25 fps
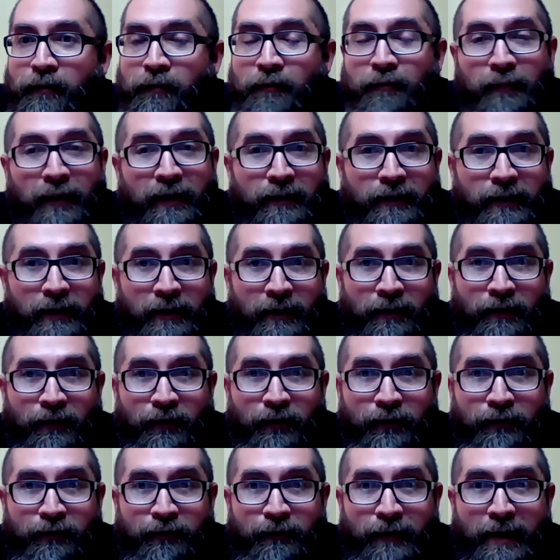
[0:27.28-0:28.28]
Monday
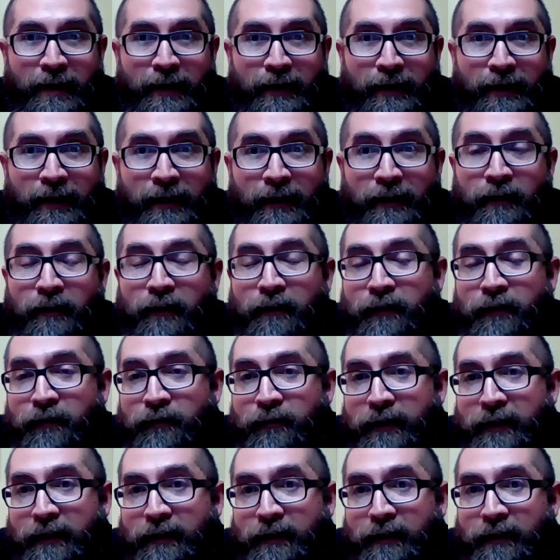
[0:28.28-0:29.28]
through Friday and on the
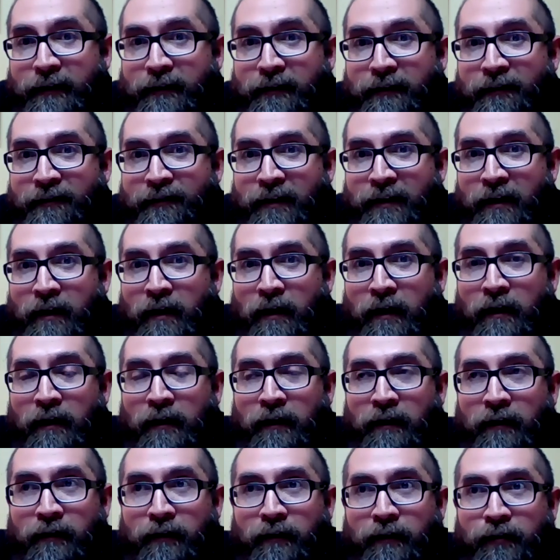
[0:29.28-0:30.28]
weekends,
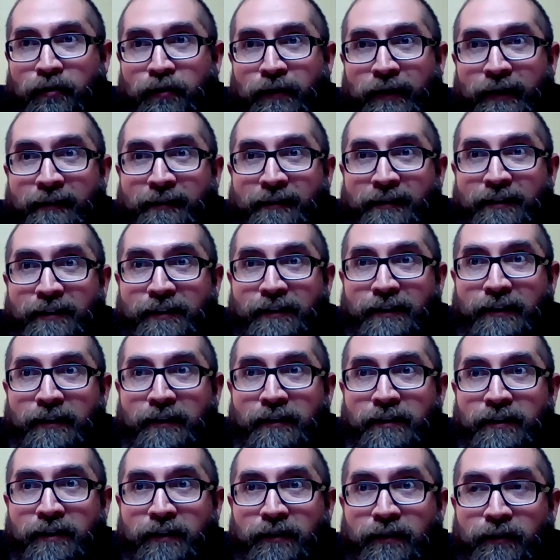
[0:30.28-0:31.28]
the transition
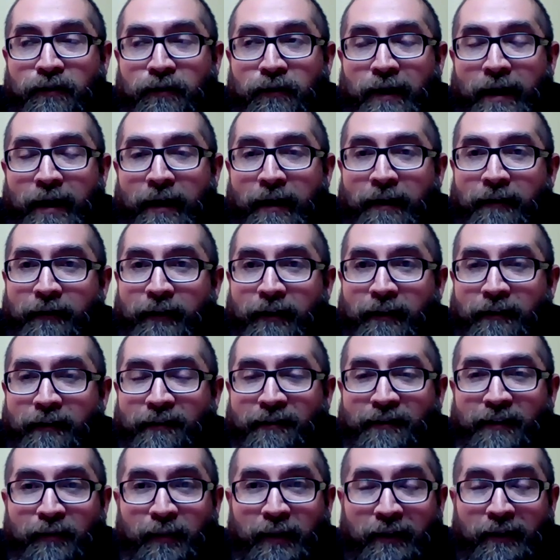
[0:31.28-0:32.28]
to having
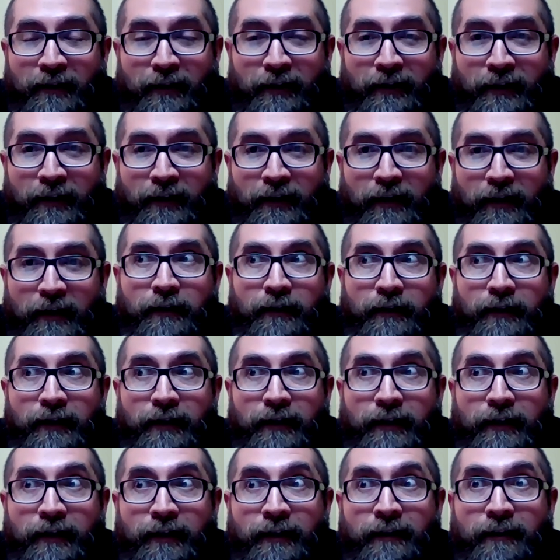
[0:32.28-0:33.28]
seemingly an
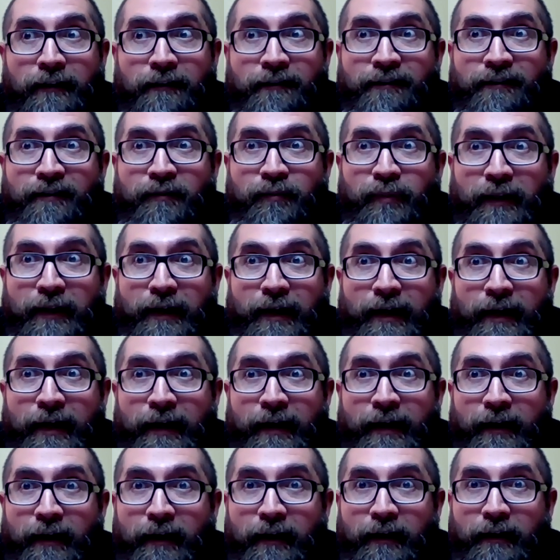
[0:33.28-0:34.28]
endless
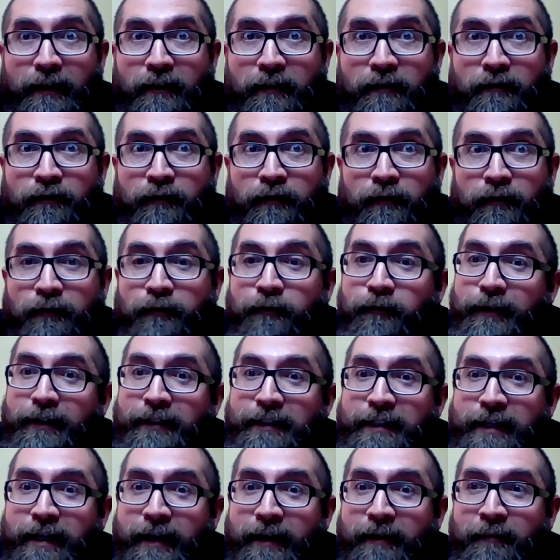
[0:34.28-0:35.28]
supply of free
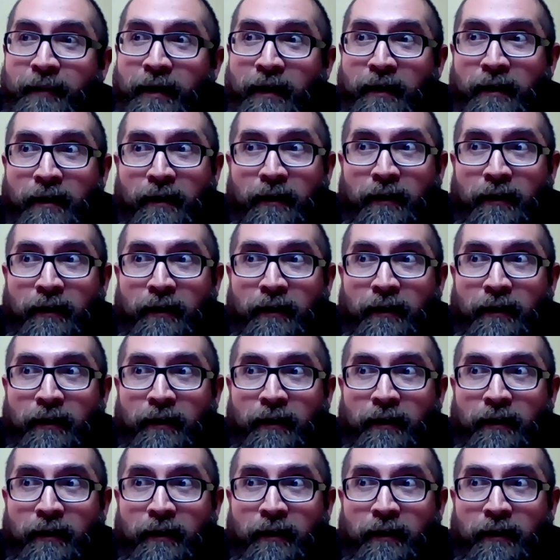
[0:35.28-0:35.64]
time